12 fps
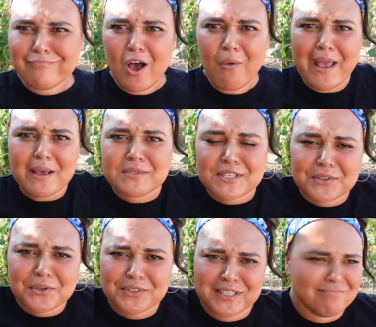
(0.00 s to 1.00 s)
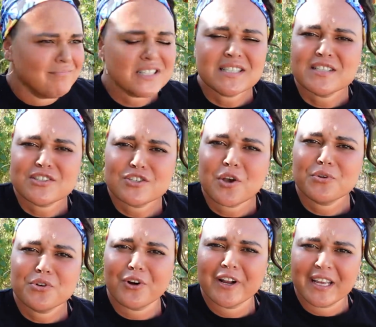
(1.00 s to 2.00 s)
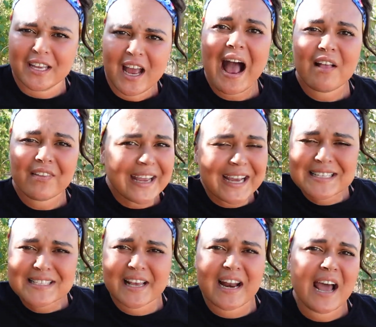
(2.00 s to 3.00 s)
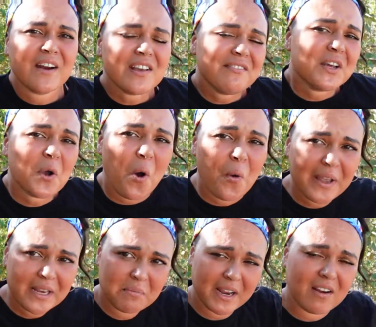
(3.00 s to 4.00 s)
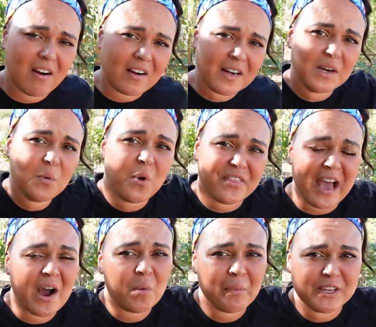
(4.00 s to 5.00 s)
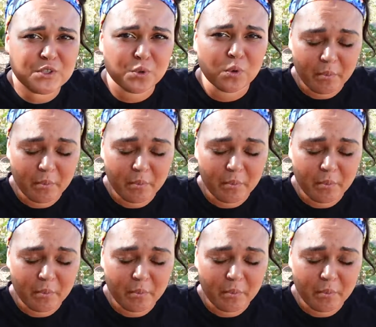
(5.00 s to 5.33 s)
Oh, absolutely. This is so dorky. Like I said, I don't even go in my garden without my tool